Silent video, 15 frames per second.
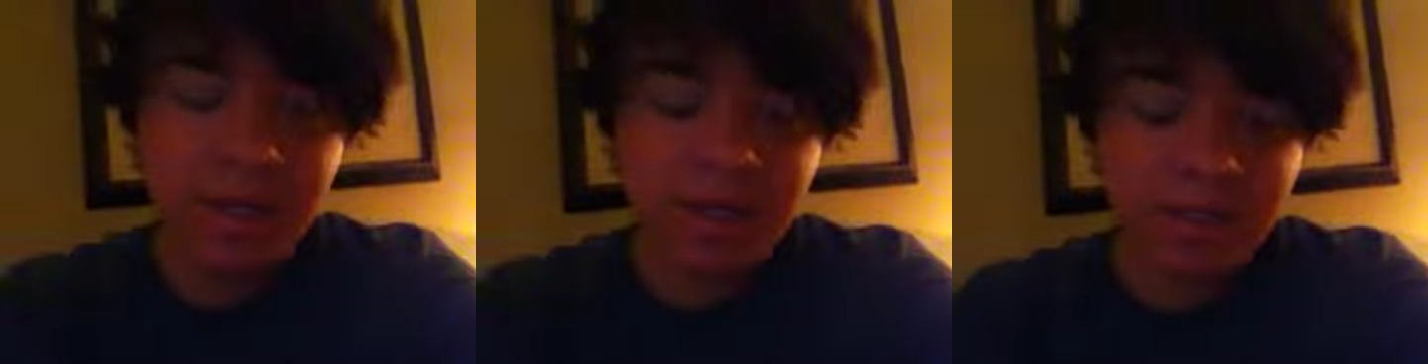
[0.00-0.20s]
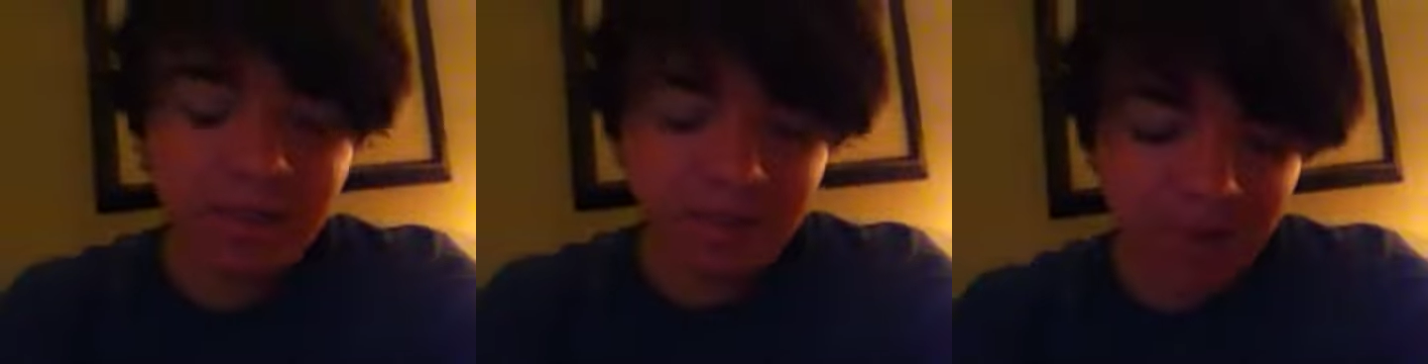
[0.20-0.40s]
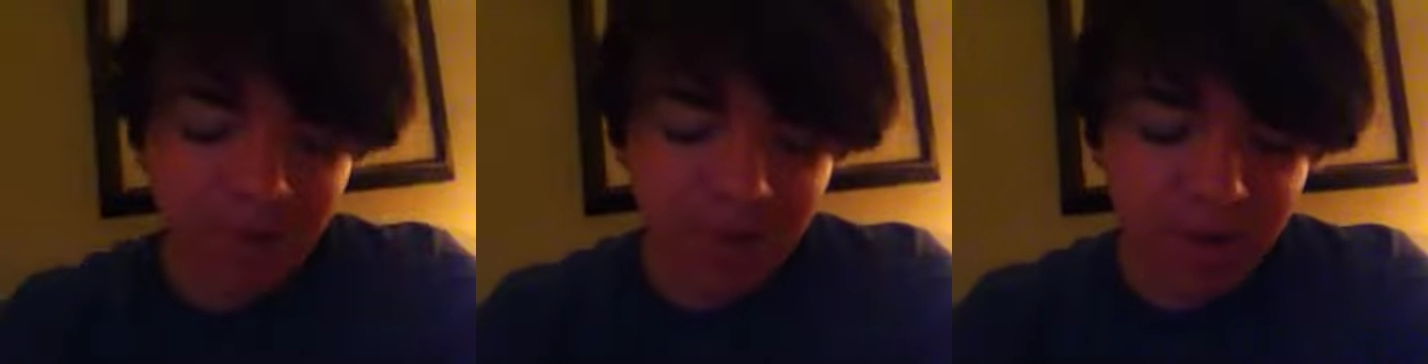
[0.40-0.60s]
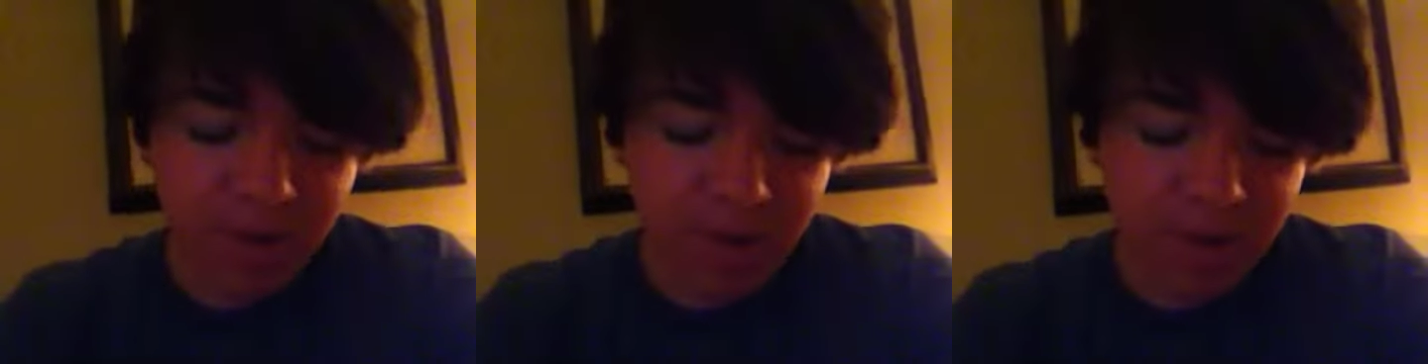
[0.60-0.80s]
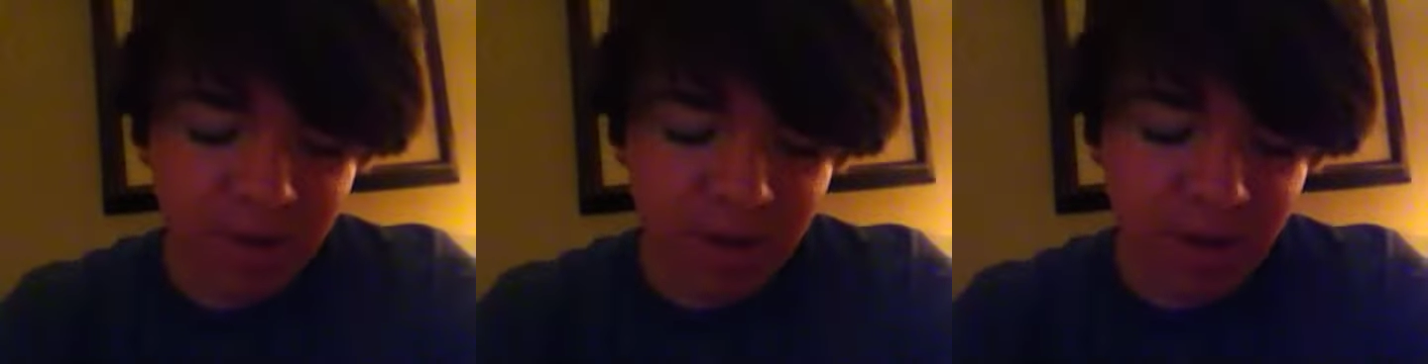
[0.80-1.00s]

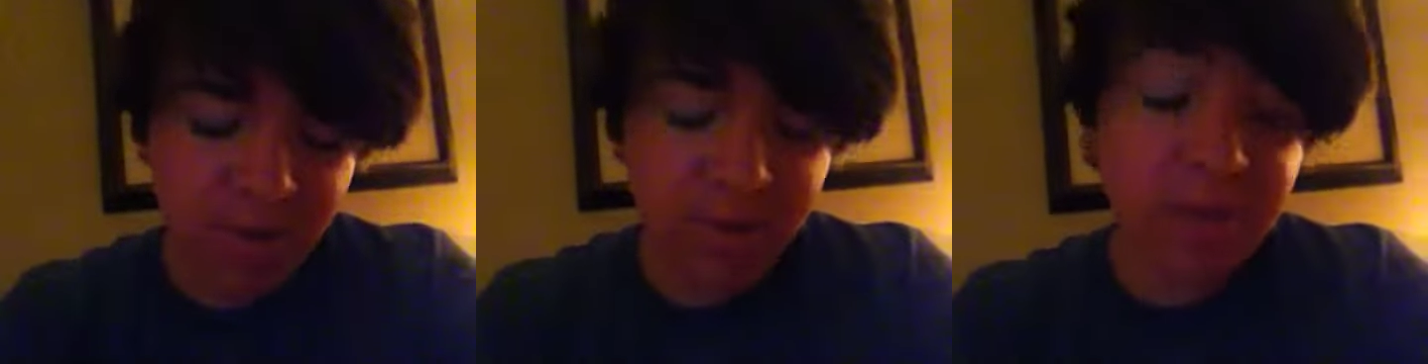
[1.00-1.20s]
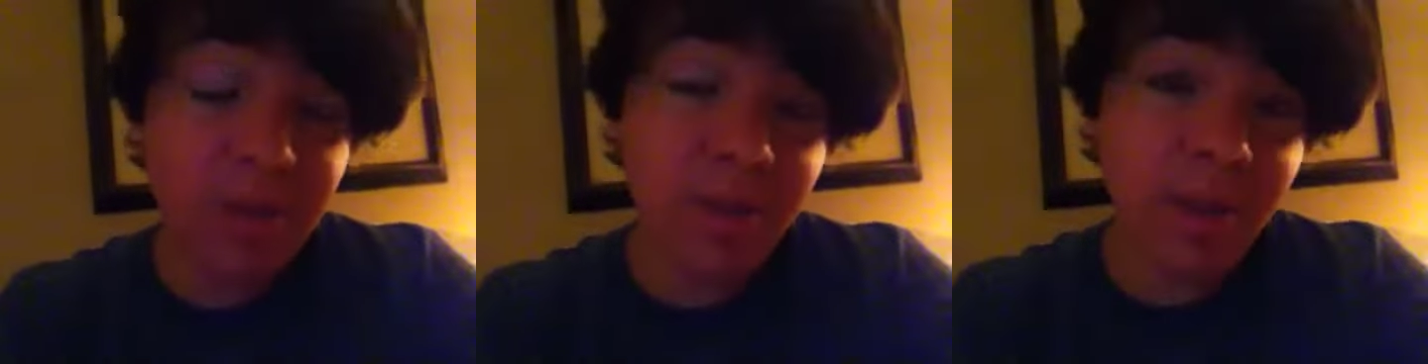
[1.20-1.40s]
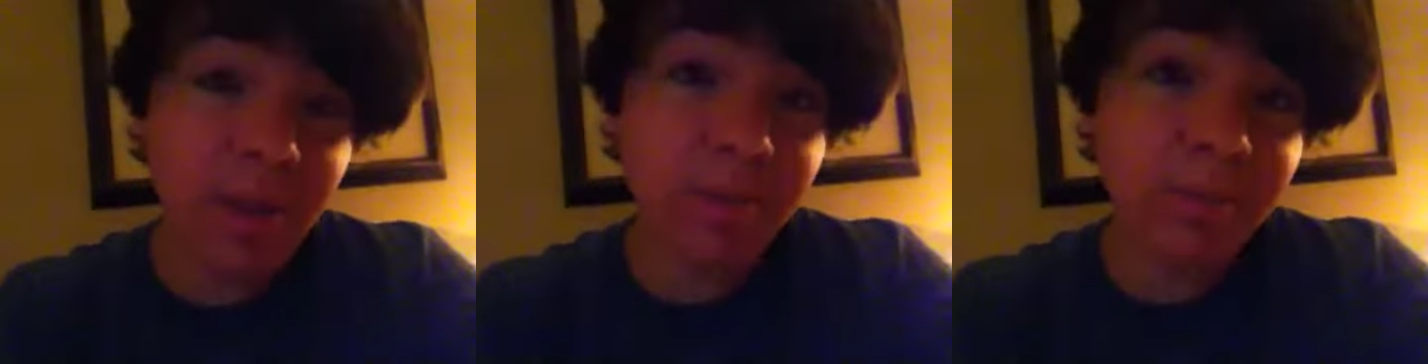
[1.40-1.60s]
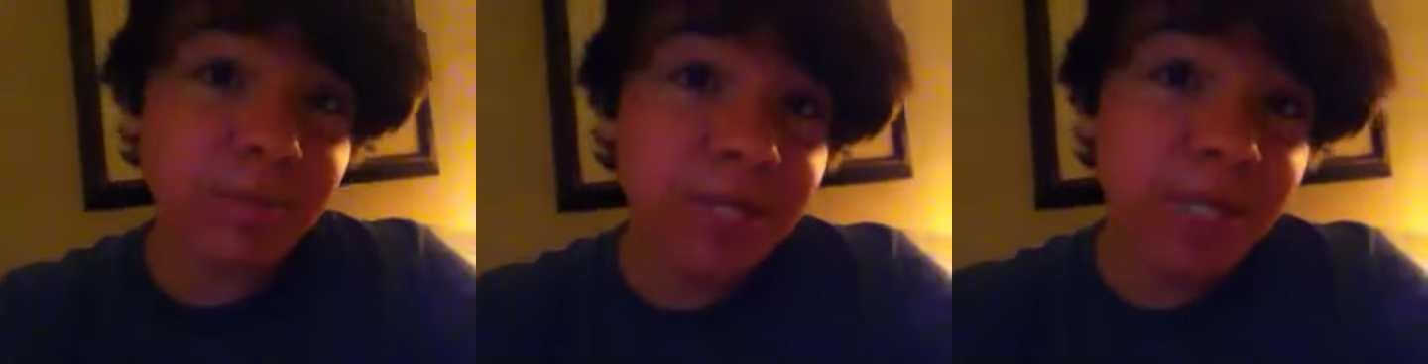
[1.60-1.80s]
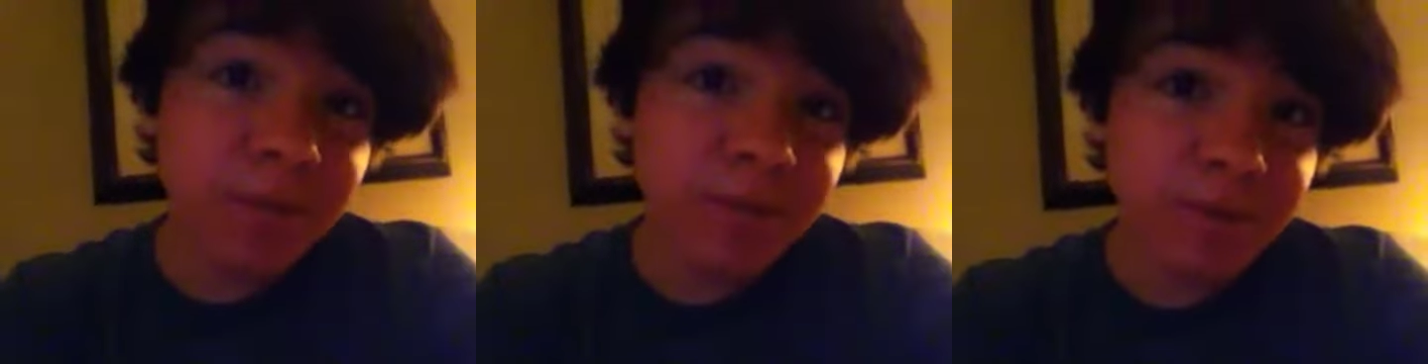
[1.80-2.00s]
So, uh, what's up? My
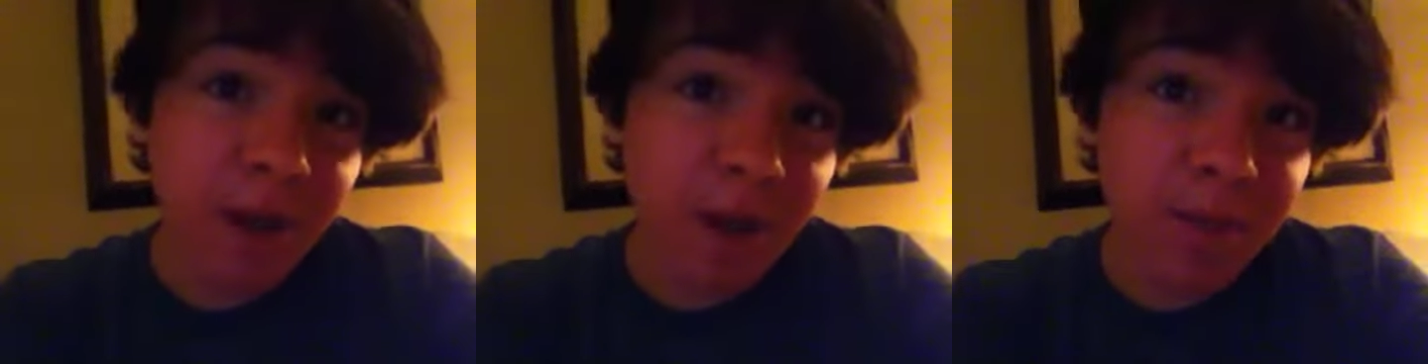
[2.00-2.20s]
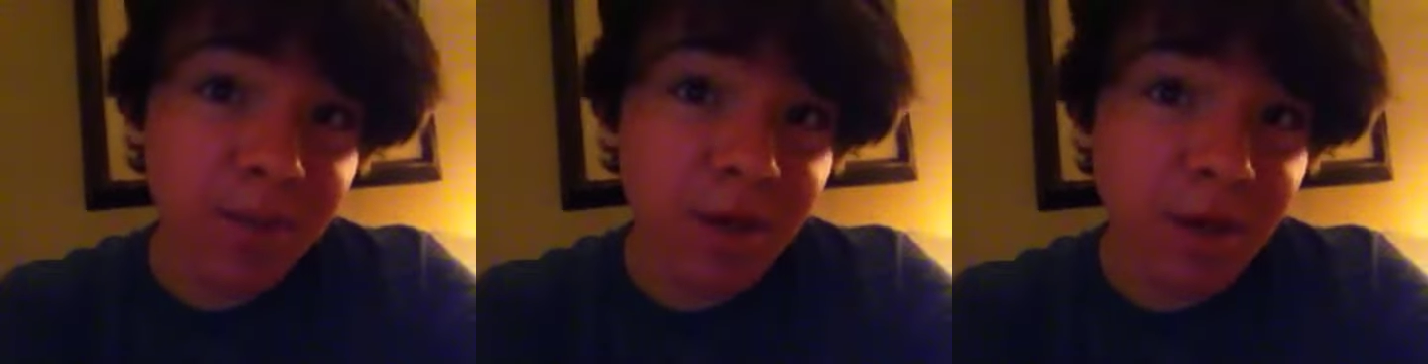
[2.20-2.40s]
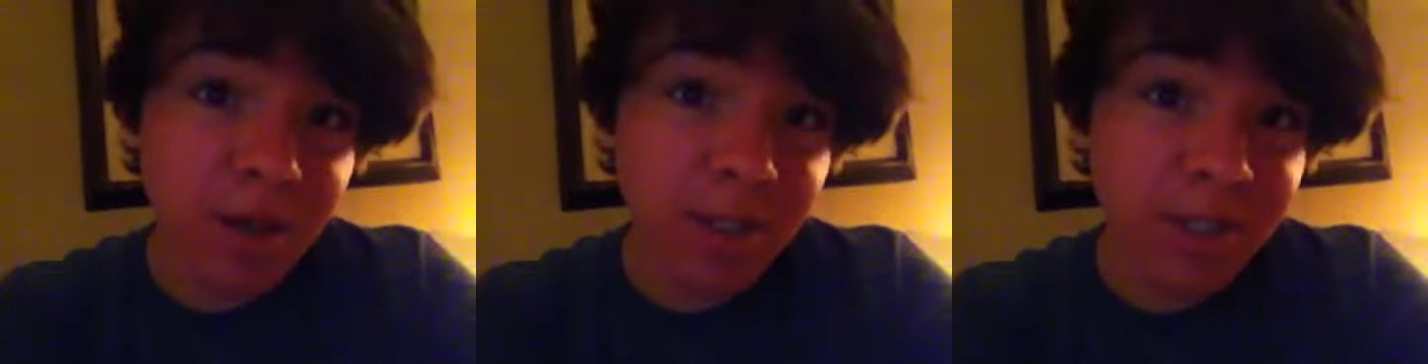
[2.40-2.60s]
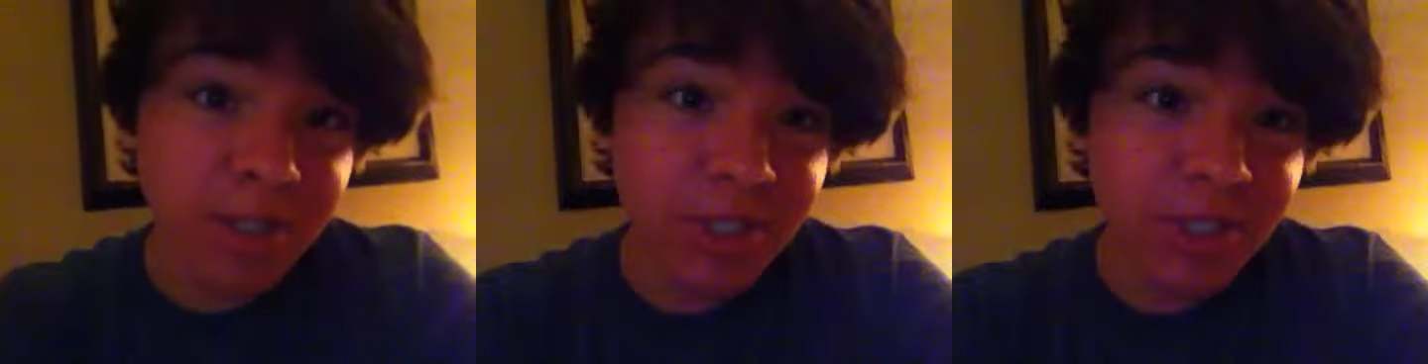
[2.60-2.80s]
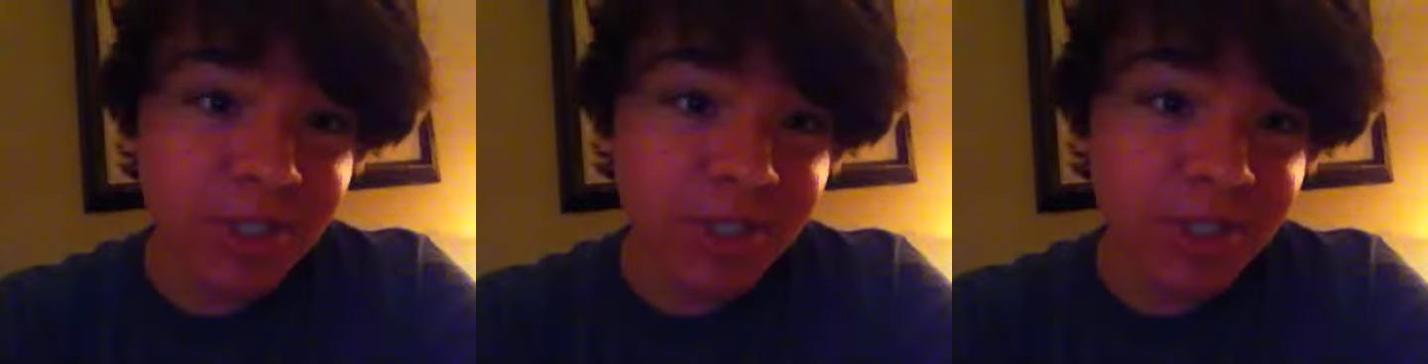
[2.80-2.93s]
teeth are not brushed.